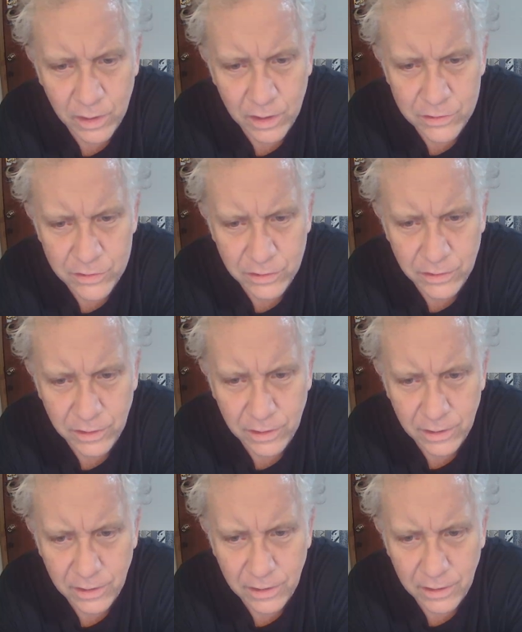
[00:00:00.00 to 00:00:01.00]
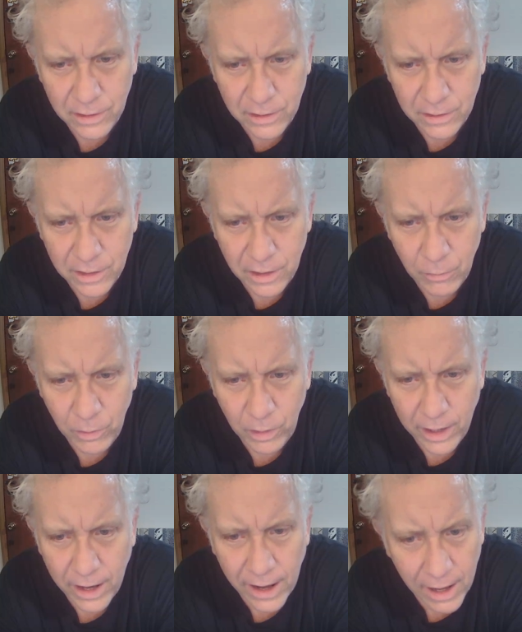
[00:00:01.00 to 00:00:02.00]
situation,
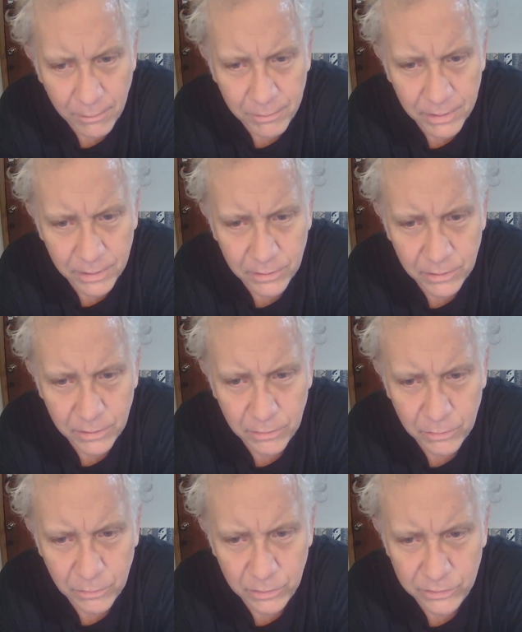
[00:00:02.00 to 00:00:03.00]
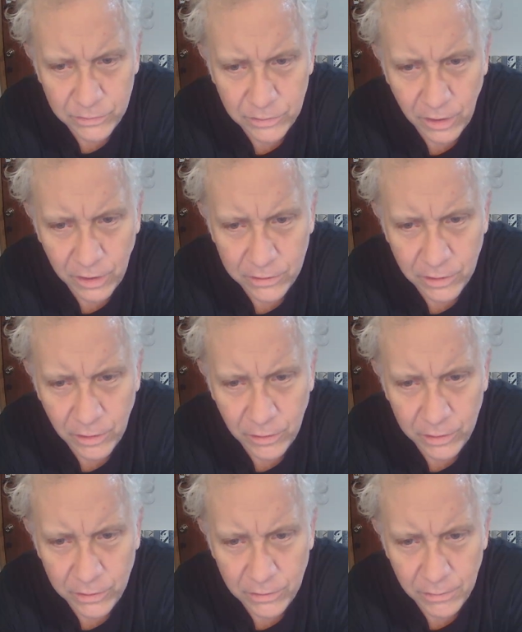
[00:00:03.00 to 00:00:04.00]
that what happened was
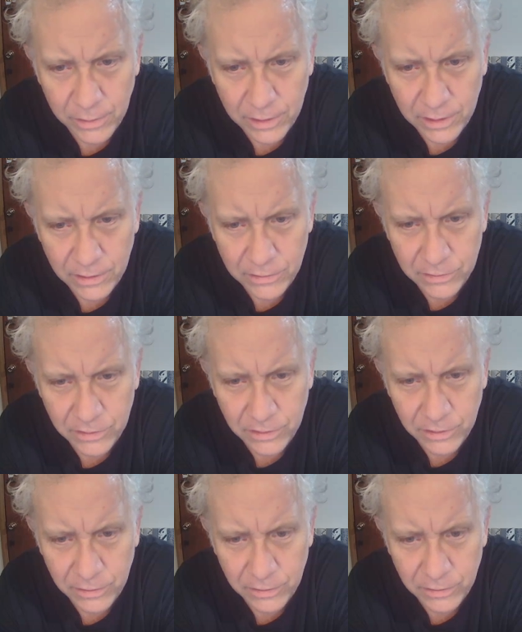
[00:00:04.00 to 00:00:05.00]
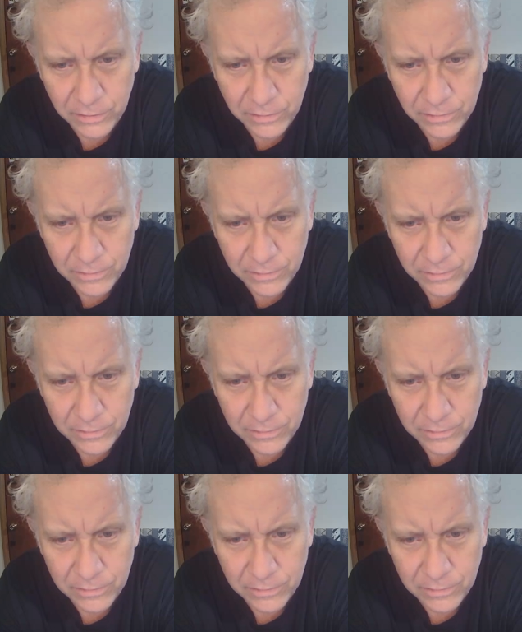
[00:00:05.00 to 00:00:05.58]
not going to be considered.